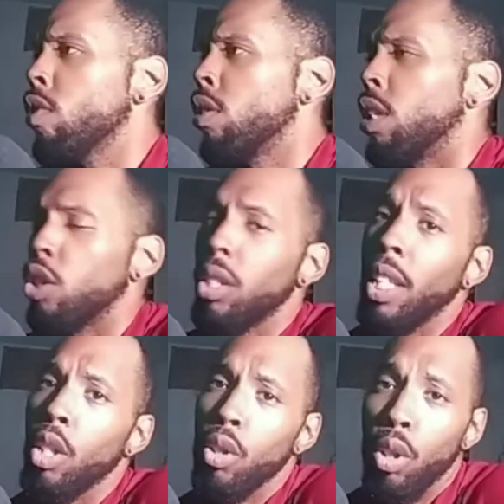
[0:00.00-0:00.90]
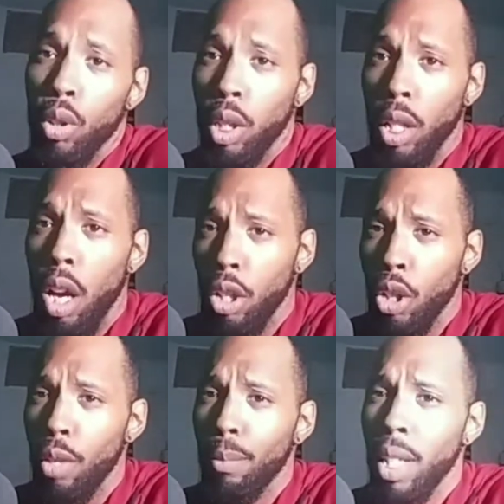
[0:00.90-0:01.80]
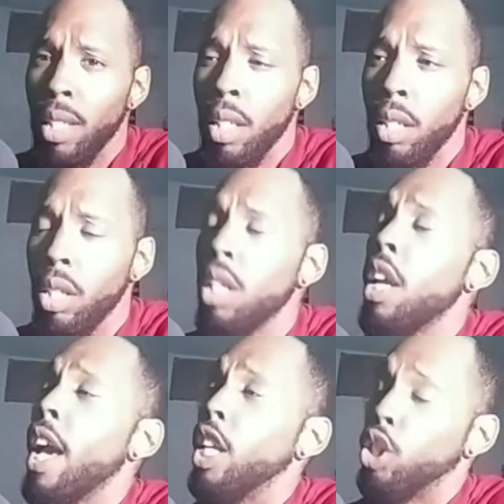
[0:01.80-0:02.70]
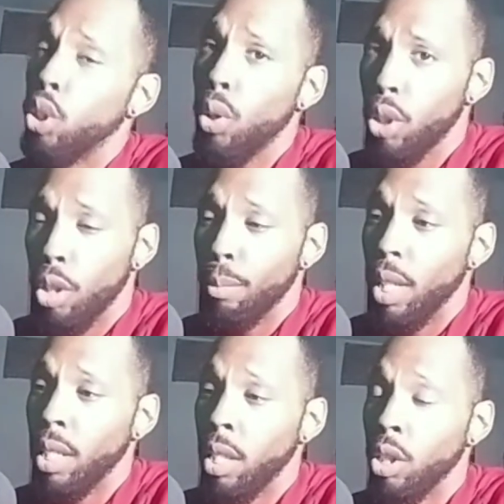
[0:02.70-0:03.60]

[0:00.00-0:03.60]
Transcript: Now, just like there's those long term blessings and short term blessings,